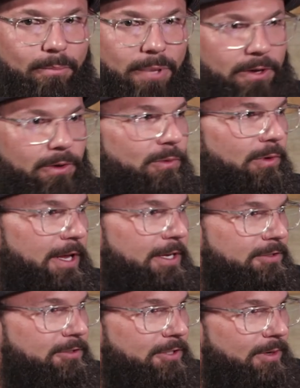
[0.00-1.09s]
build
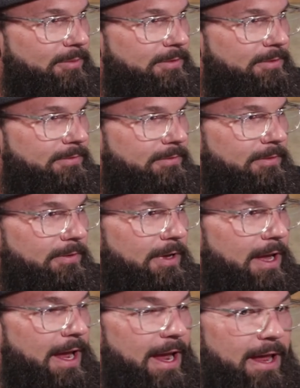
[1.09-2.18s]
relationships. Yep.
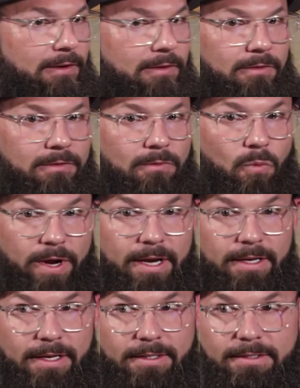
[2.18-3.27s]
And
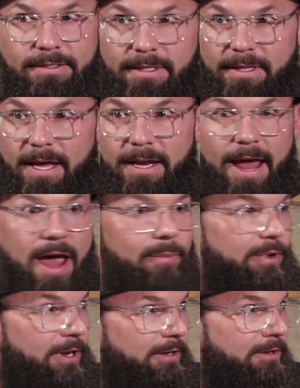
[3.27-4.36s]
we didn't see that
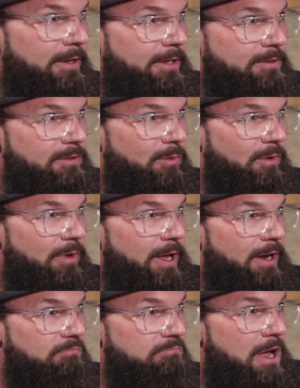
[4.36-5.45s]
happening. And so we were
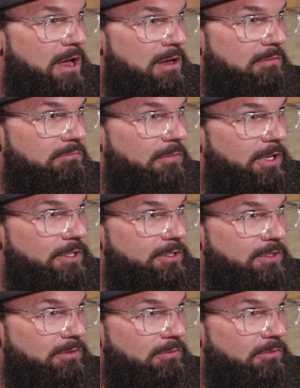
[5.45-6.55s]
like, oh, well, let's
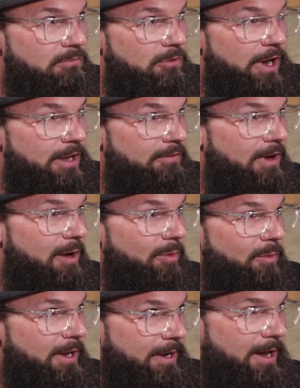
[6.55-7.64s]
just create an environment
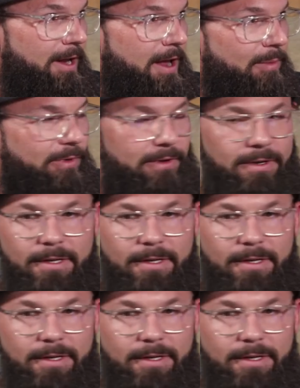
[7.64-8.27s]
where that can happen.